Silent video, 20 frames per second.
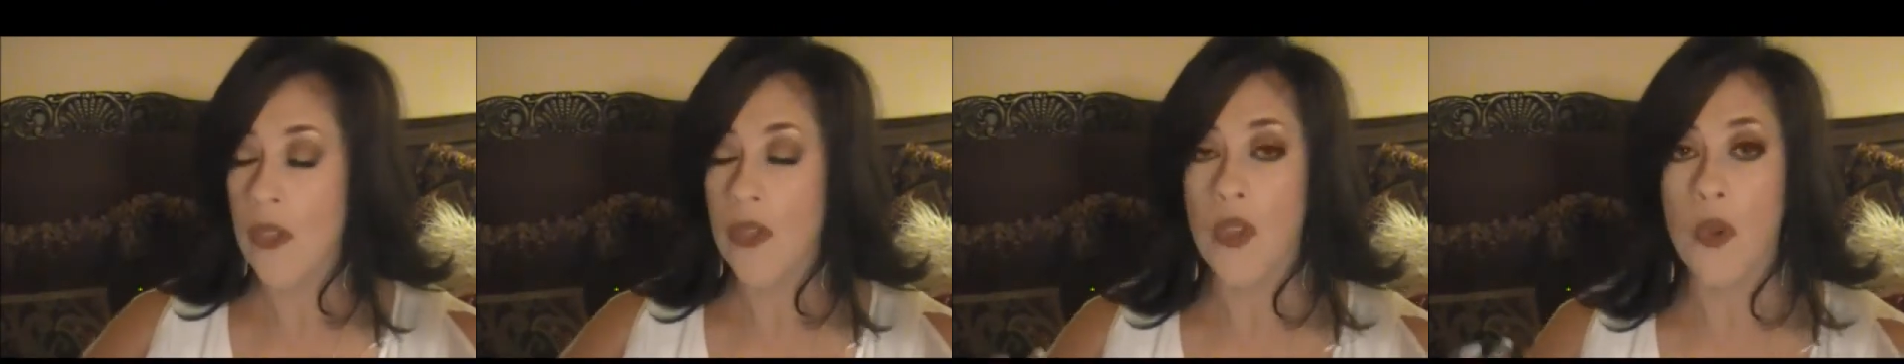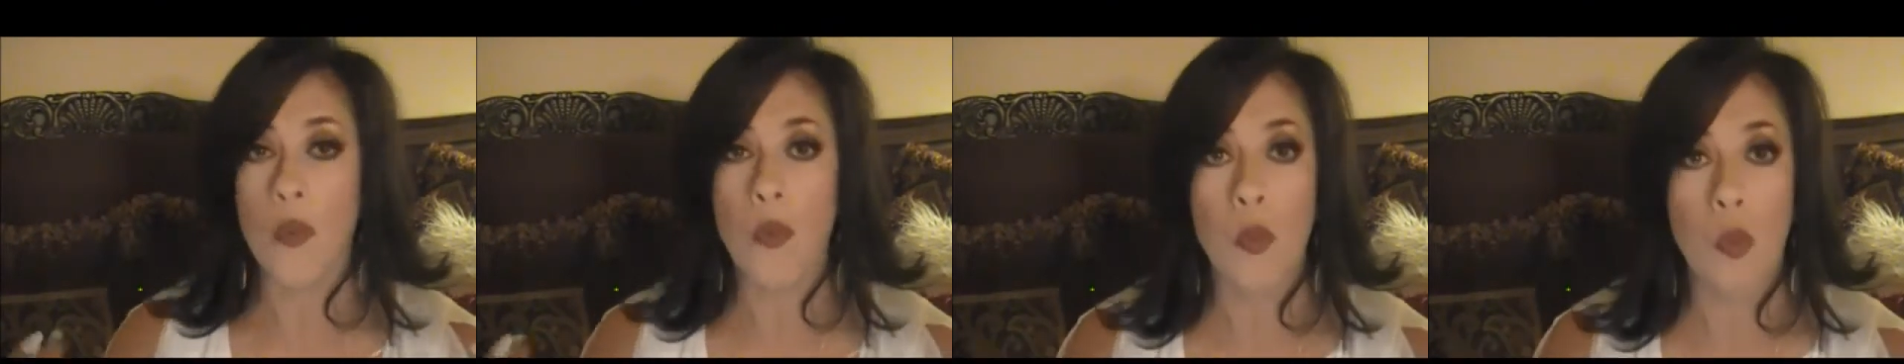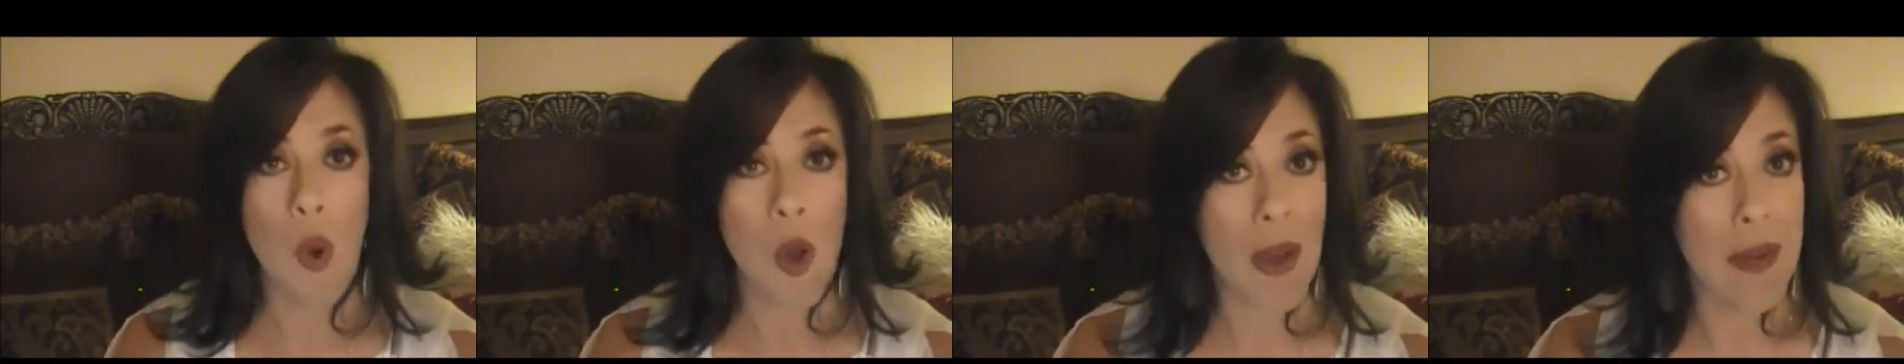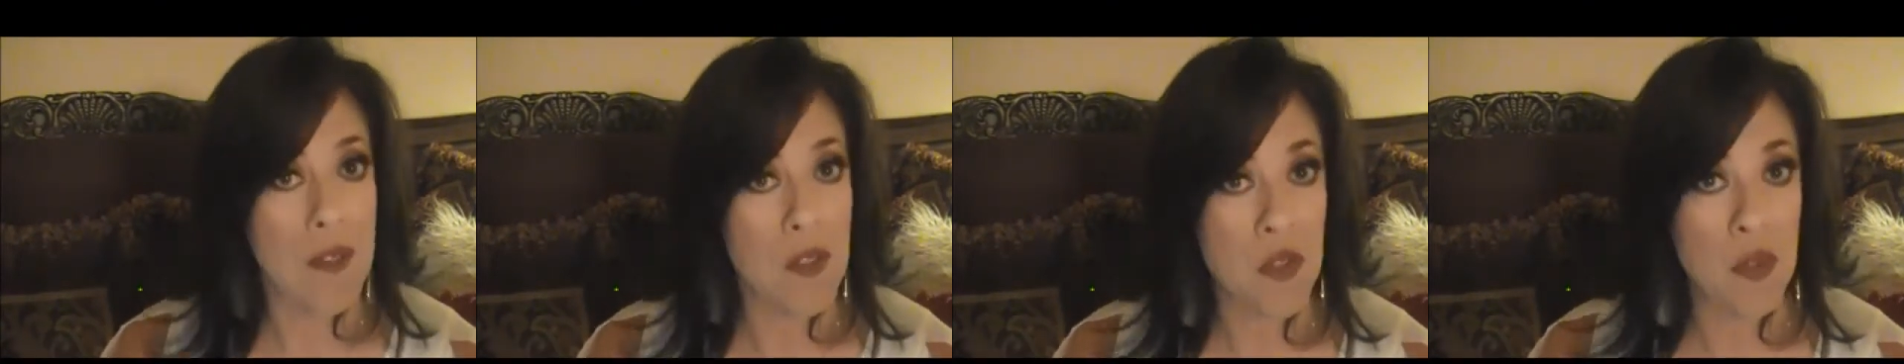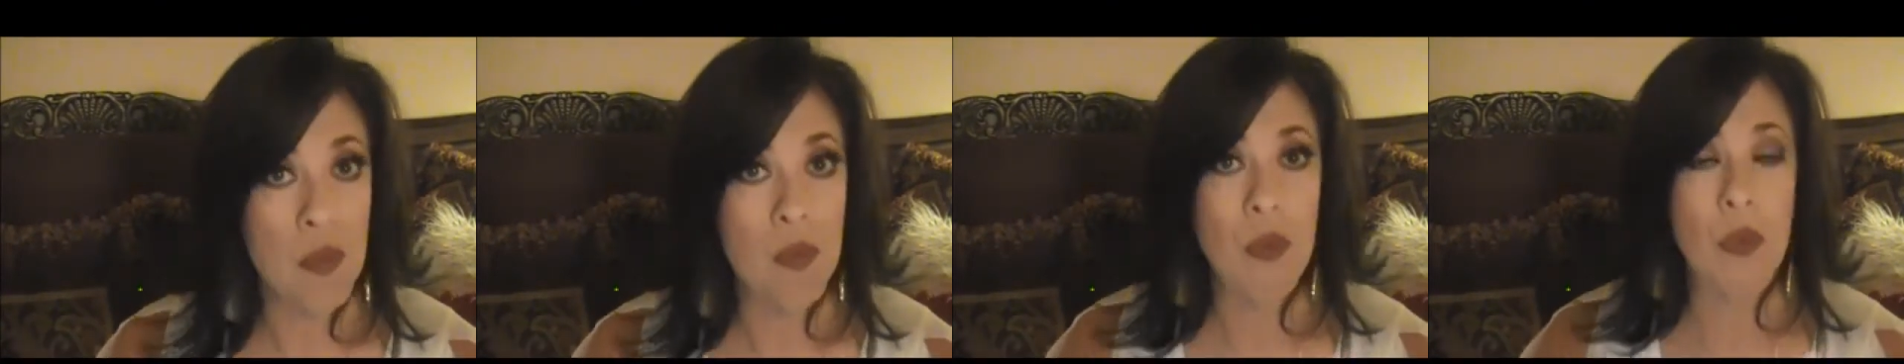the right
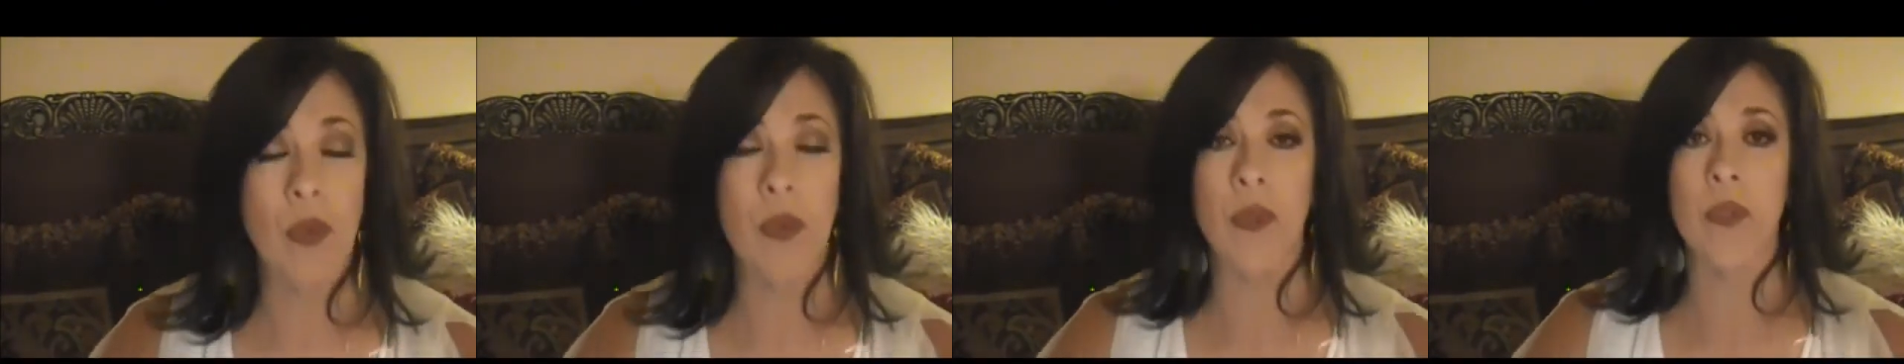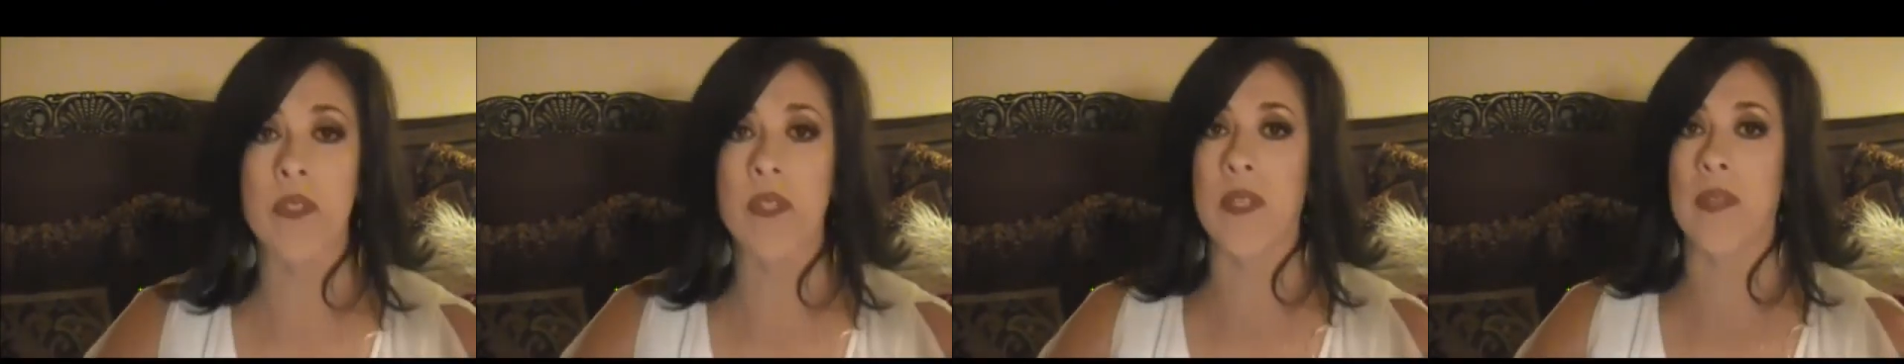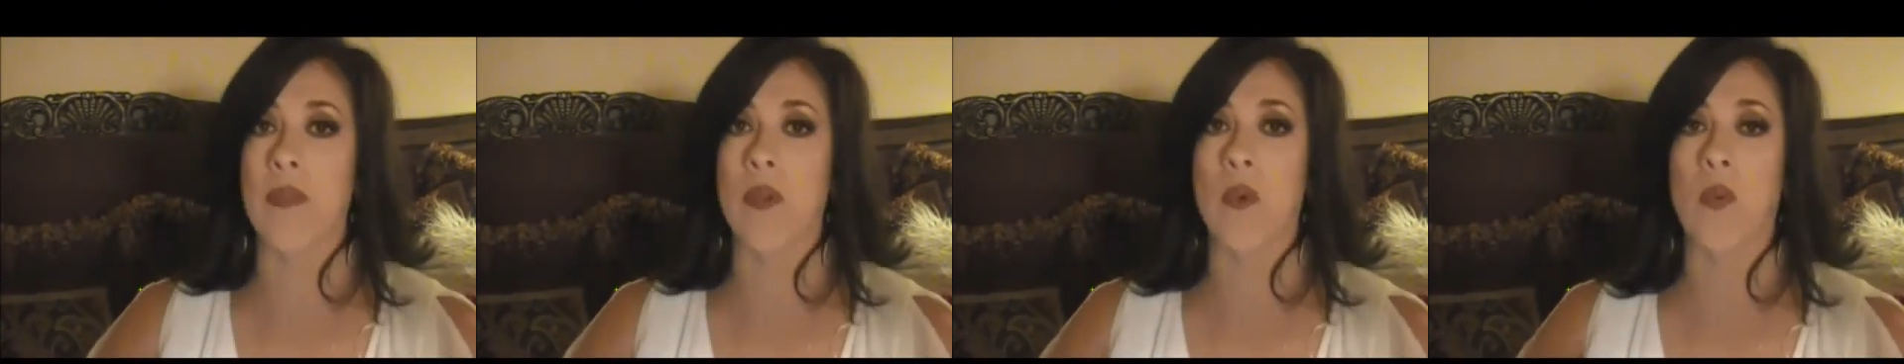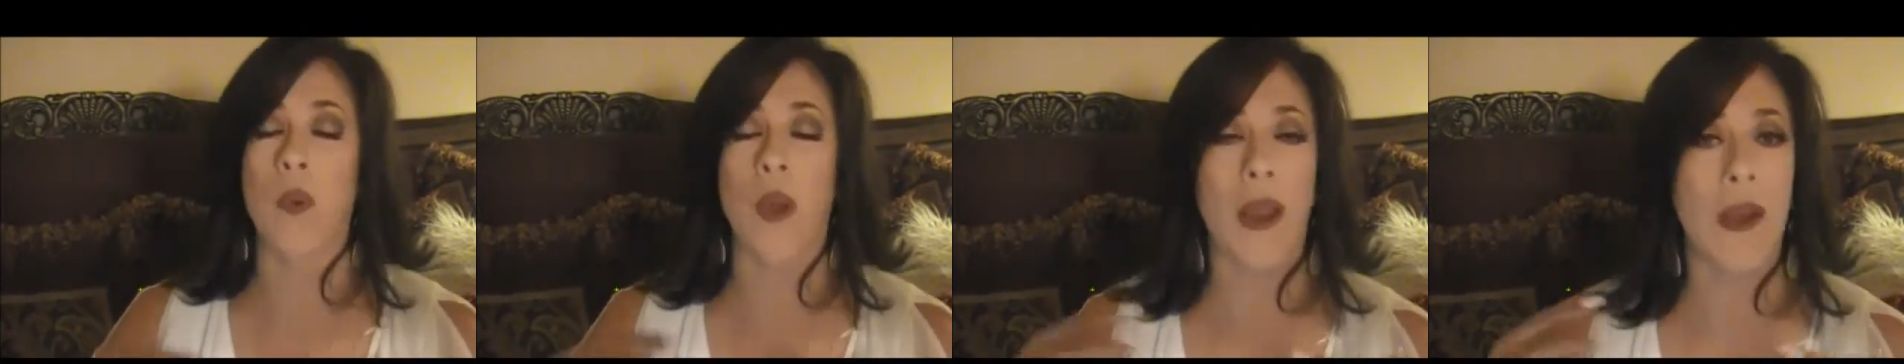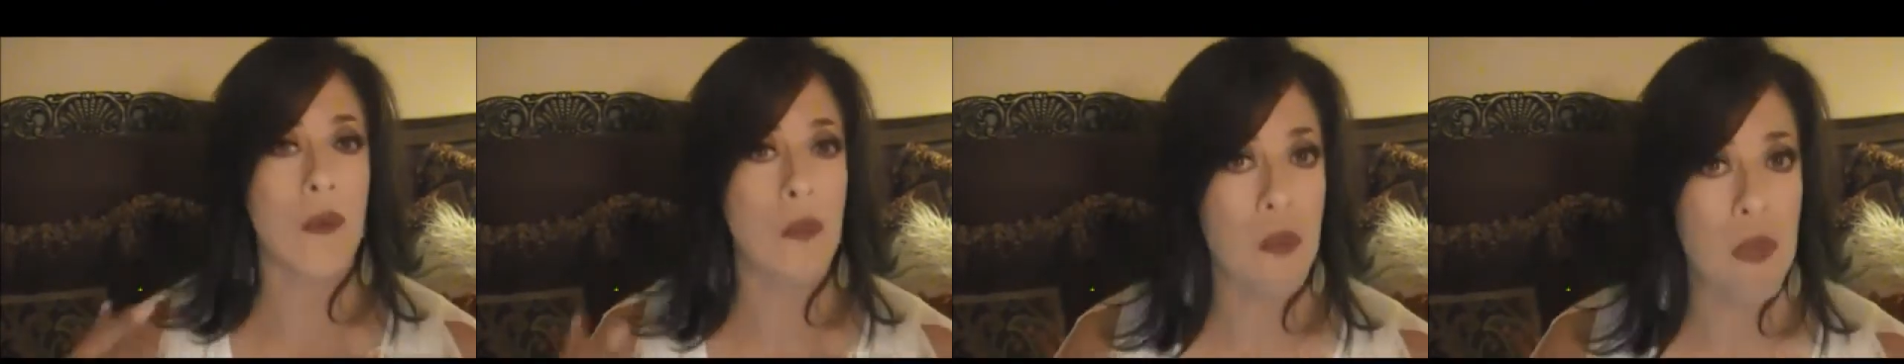tools and the
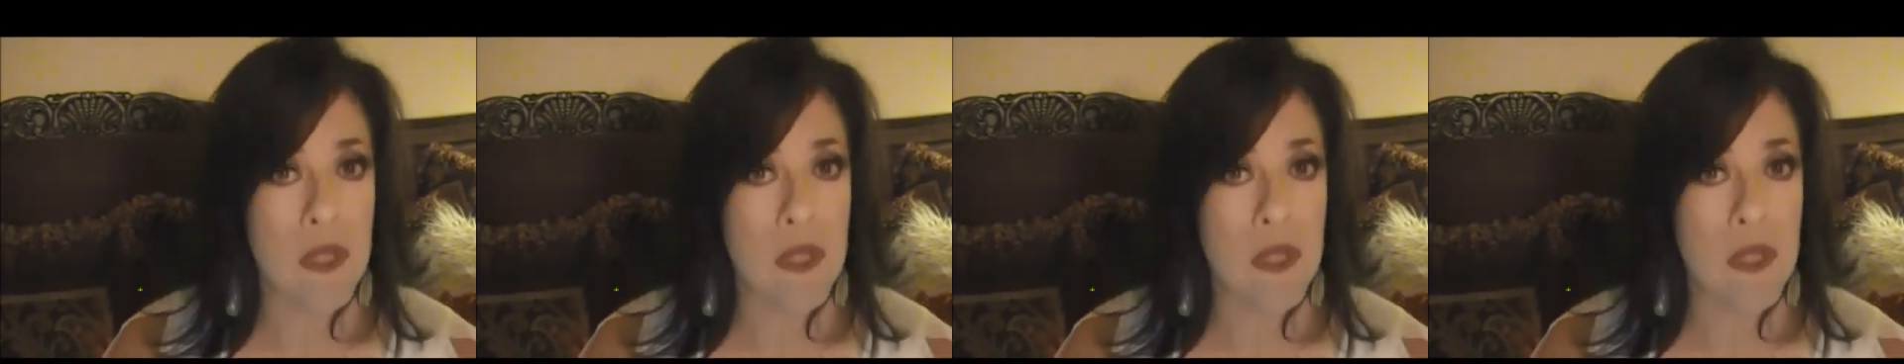right